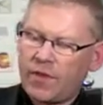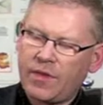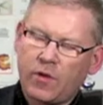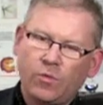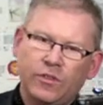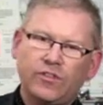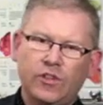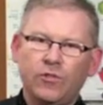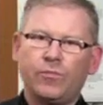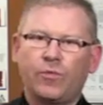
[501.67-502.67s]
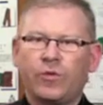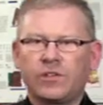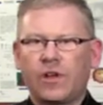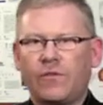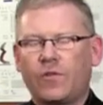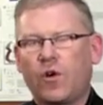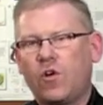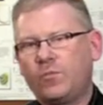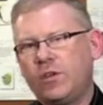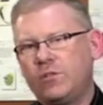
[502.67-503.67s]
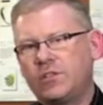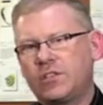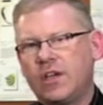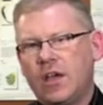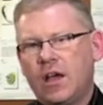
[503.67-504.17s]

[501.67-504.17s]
I think, only 2 brewers for home use